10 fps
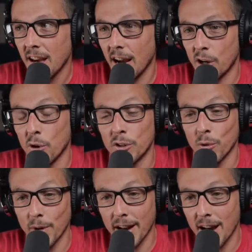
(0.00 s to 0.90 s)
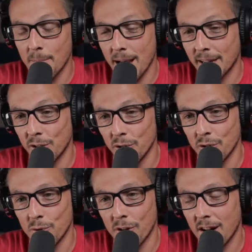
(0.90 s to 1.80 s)
I caught the red eye back to New
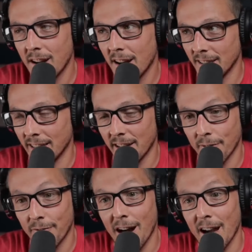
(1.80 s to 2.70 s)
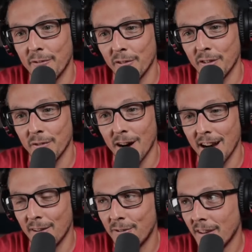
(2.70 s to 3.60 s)
York. I landed at 5:55